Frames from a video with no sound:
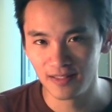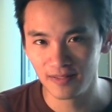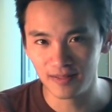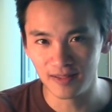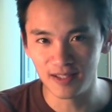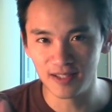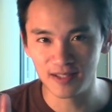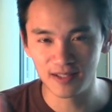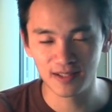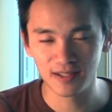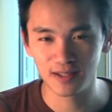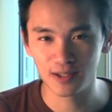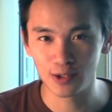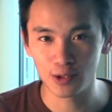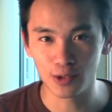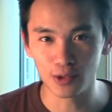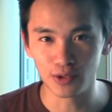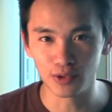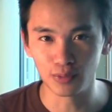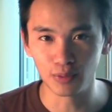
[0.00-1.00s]
This
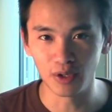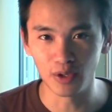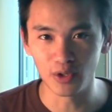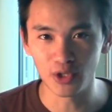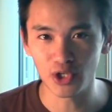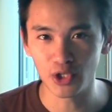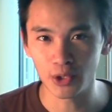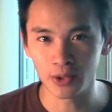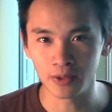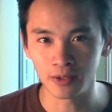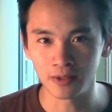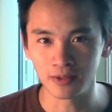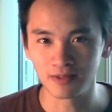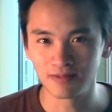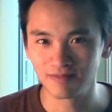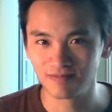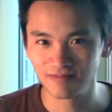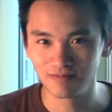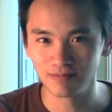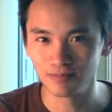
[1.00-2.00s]
should reassure
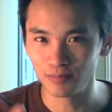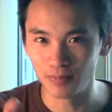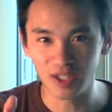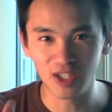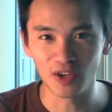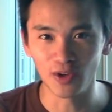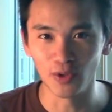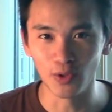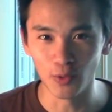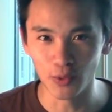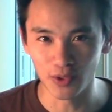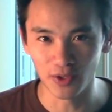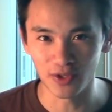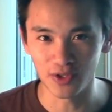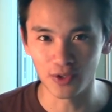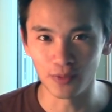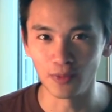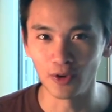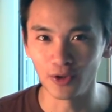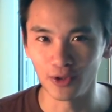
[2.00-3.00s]
Bitcoin users
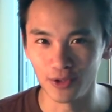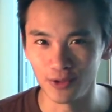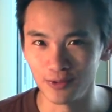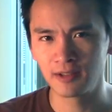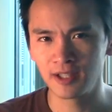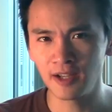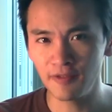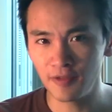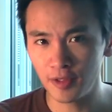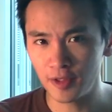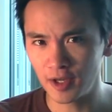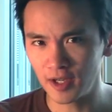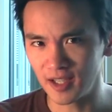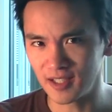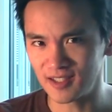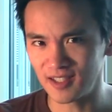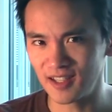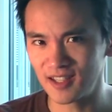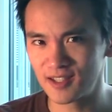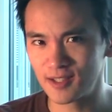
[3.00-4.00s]
among you.
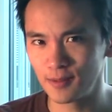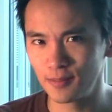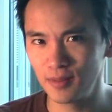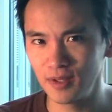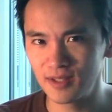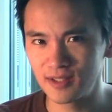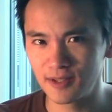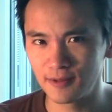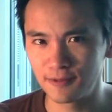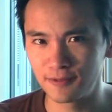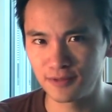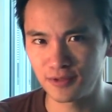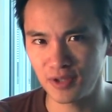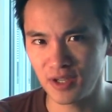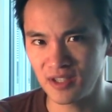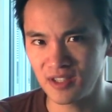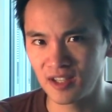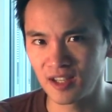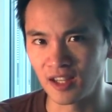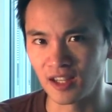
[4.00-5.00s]
Nevertheless, it's a bit
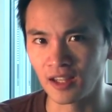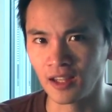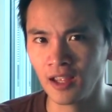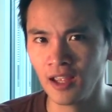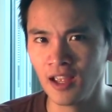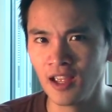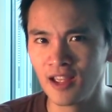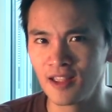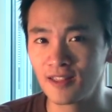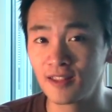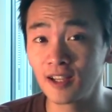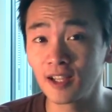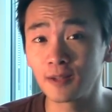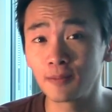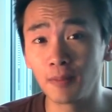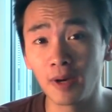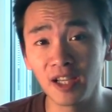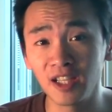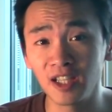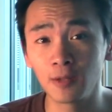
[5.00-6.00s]
frightening that
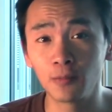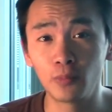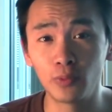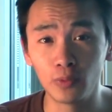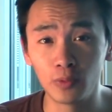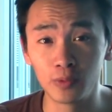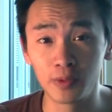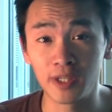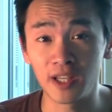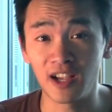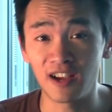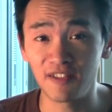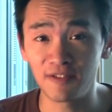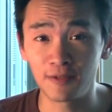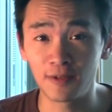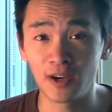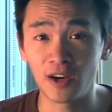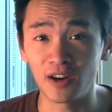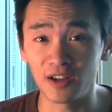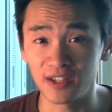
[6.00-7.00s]
mining pools
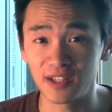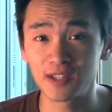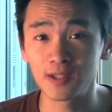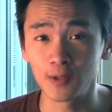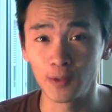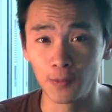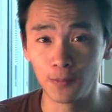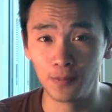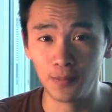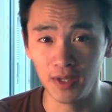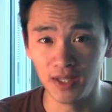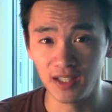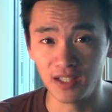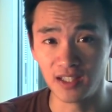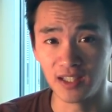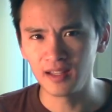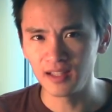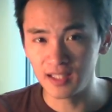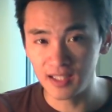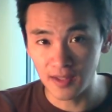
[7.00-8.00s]
have got so
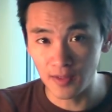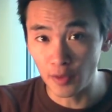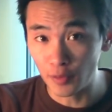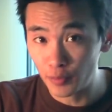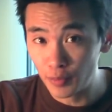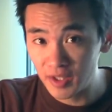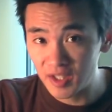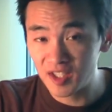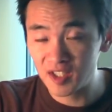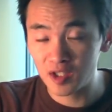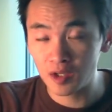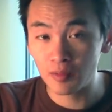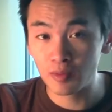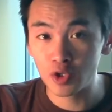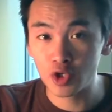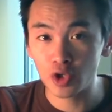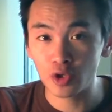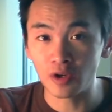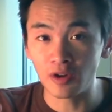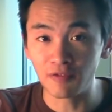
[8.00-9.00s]
big. Is the
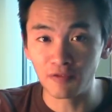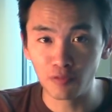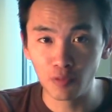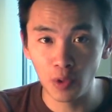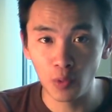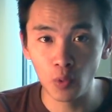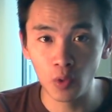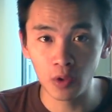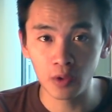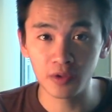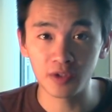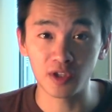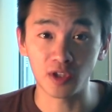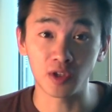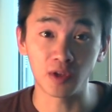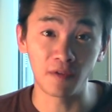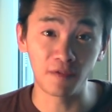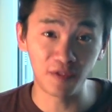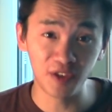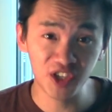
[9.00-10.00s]
redistribution of rewards
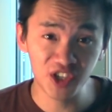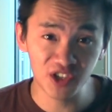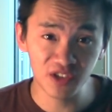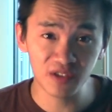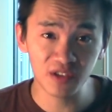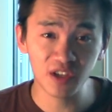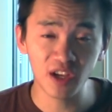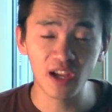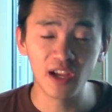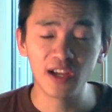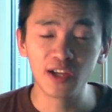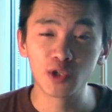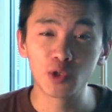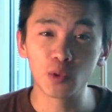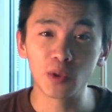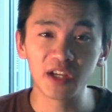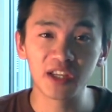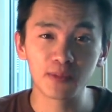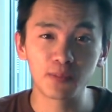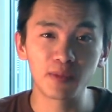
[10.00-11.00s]
sufficient to
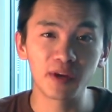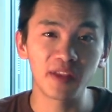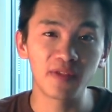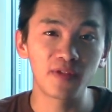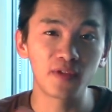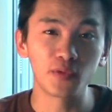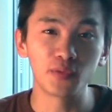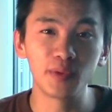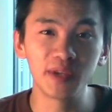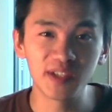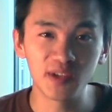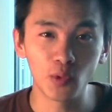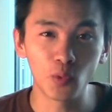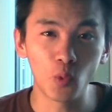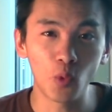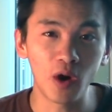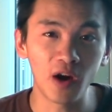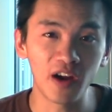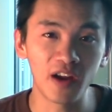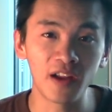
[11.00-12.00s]
explain the reason
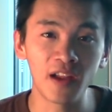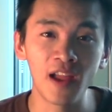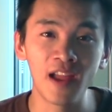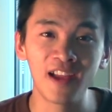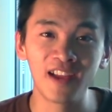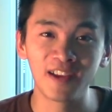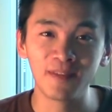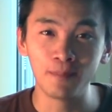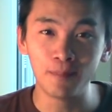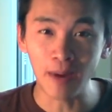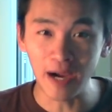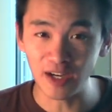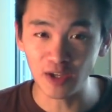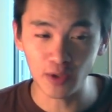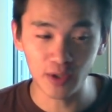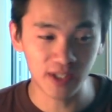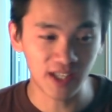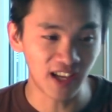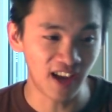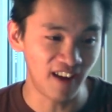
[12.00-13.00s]
why
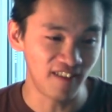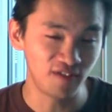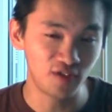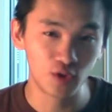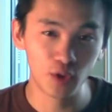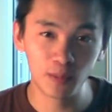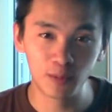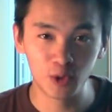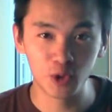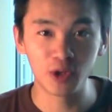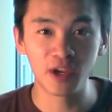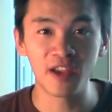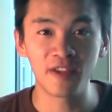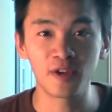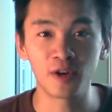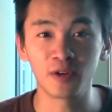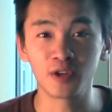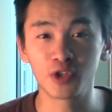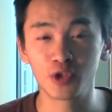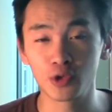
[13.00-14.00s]
miners have grouped together
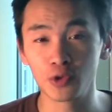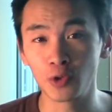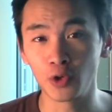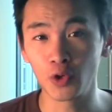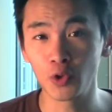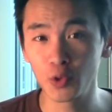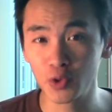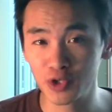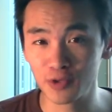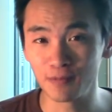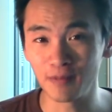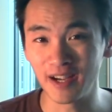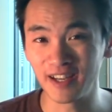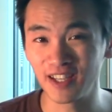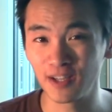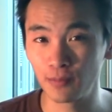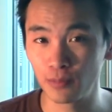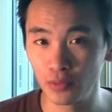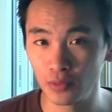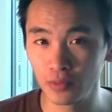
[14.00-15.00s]
into huge
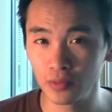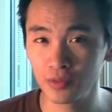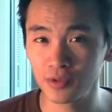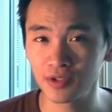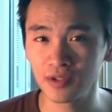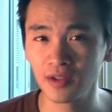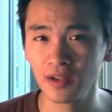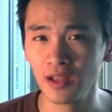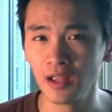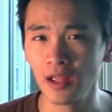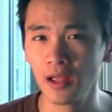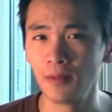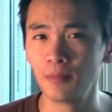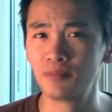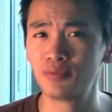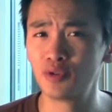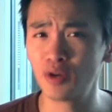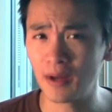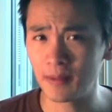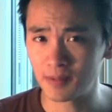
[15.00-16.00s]
mining pools?
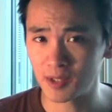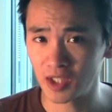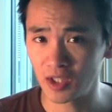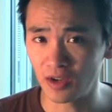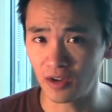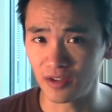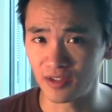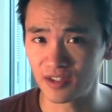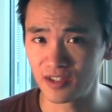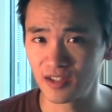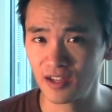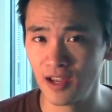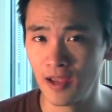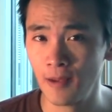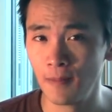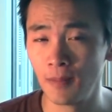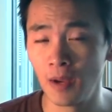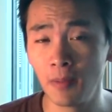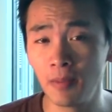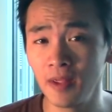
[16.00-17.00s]
Perhaps not.
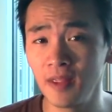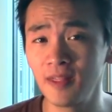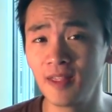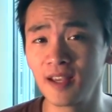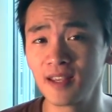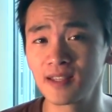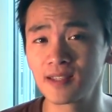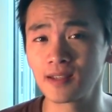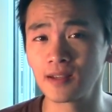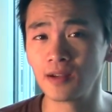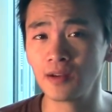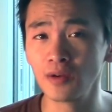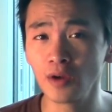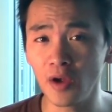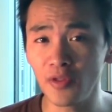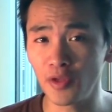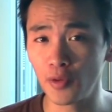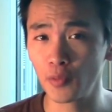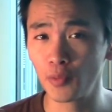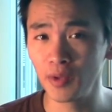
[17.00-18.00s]
Maybe there's
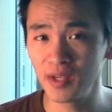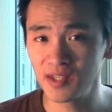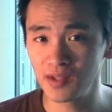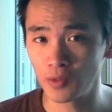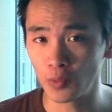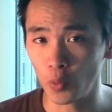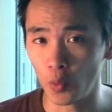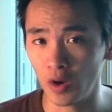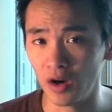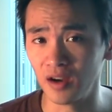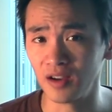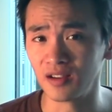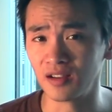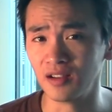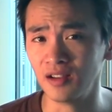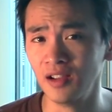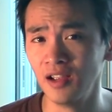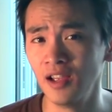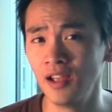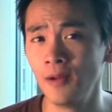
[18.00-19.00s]
another reason why
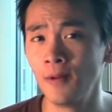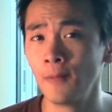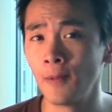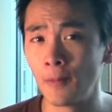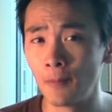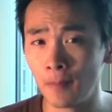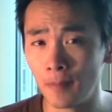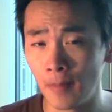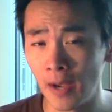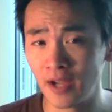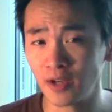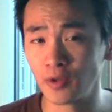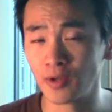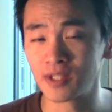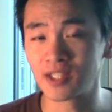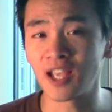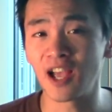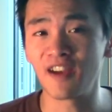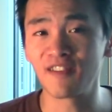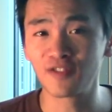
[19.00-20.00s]
miners
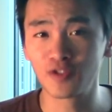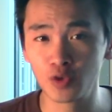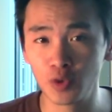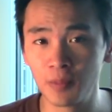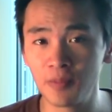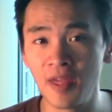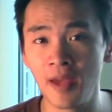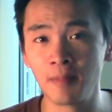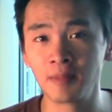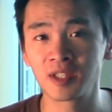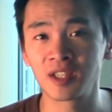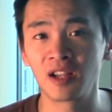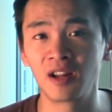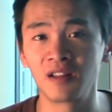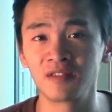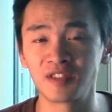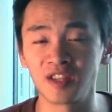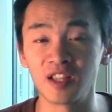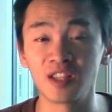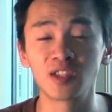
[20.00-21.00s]
have grouped
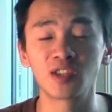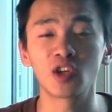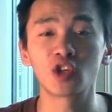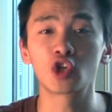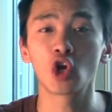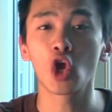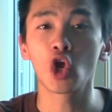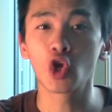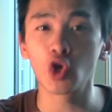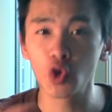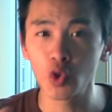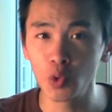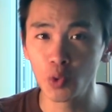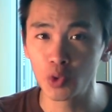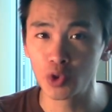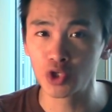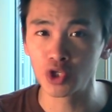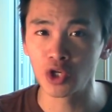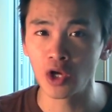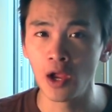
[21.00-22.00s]
themselves in such
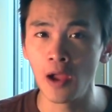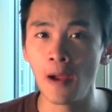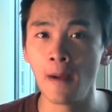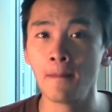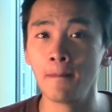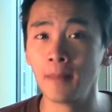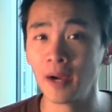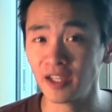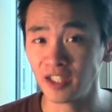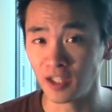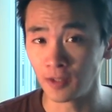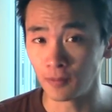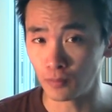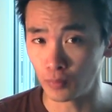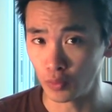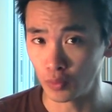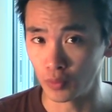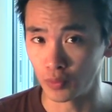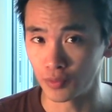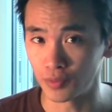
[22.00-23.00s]
huge mining
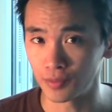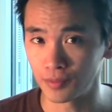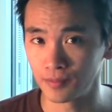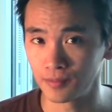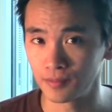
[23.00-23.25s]
pools.